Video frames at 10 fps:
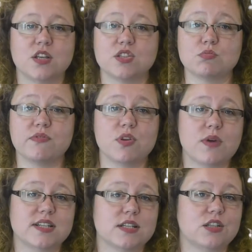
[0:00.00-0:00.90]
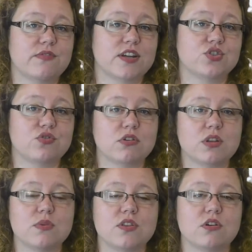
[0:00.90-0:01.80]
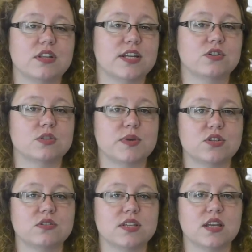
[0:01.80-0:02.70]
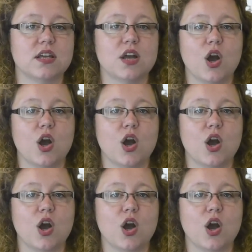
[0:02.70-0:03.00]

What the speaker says: Some of you identify strongly with your clinical specialty,